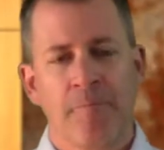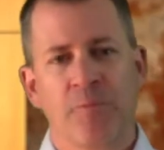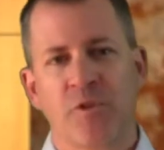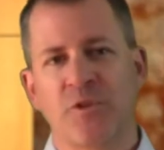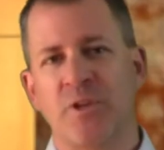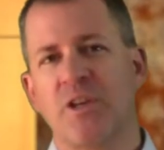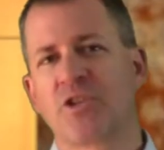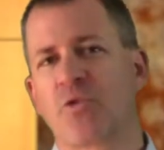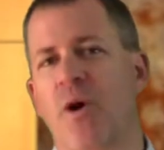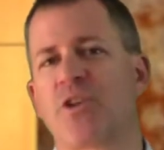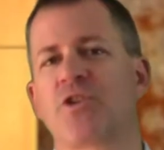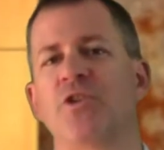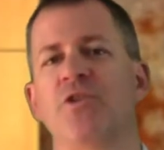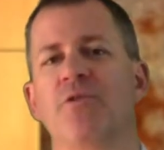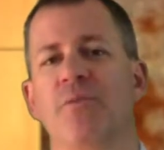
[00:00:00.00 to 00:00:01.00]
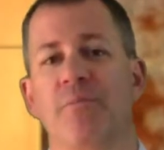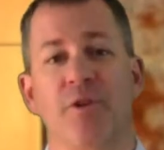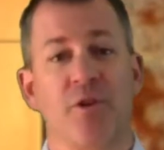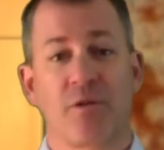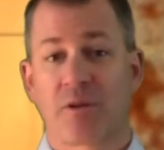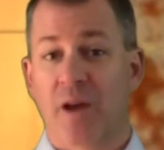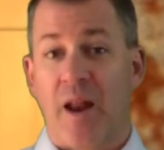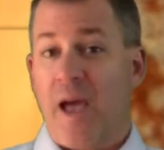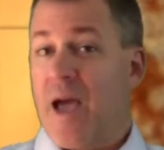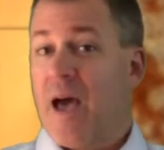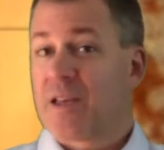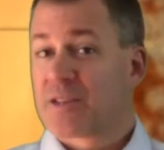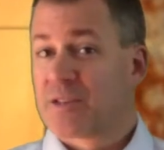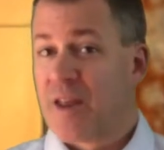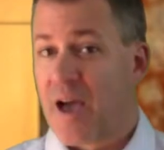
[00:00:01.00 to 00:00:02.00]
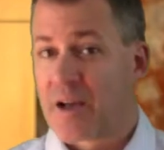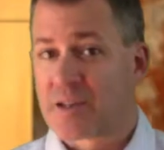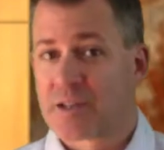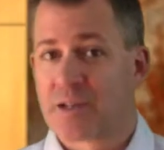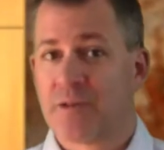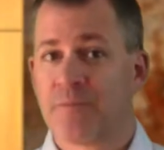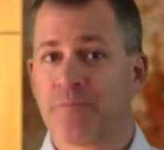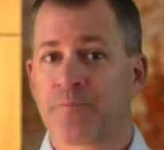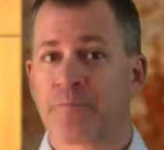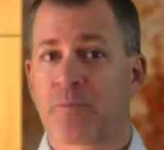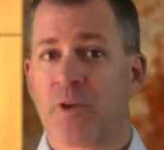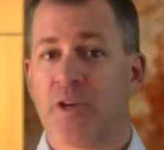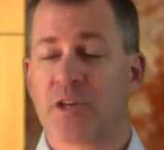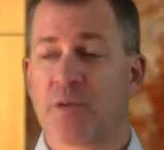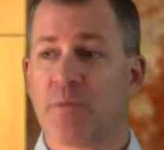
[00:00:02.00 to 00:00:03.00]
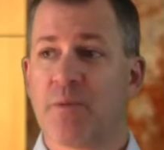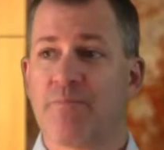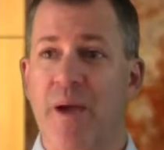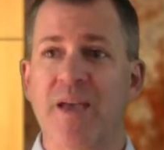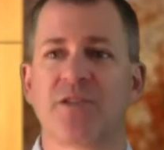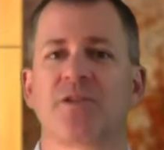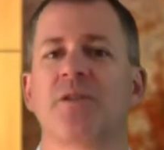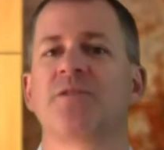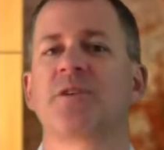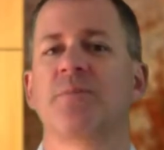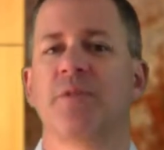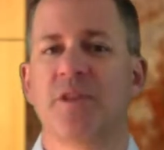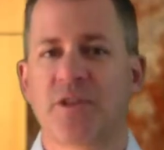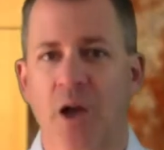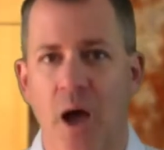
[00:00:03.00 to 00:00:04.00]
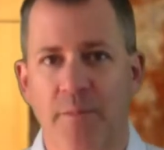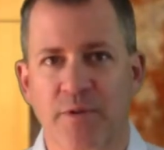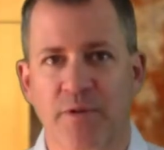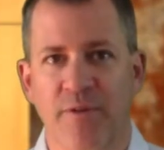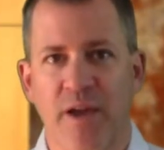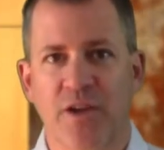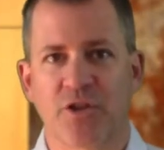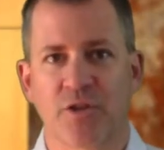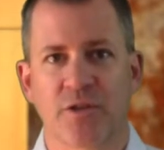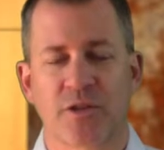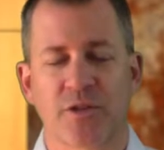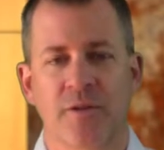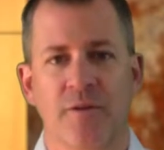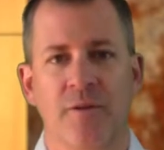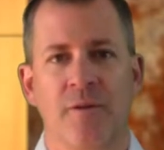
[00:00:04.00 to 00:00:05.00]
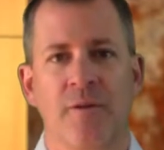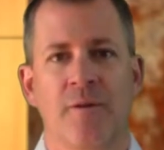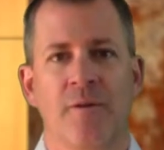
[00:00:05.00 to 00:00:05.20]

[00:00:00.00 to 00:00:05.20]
Because each question you're going to ask next is going to be based on some of these observations.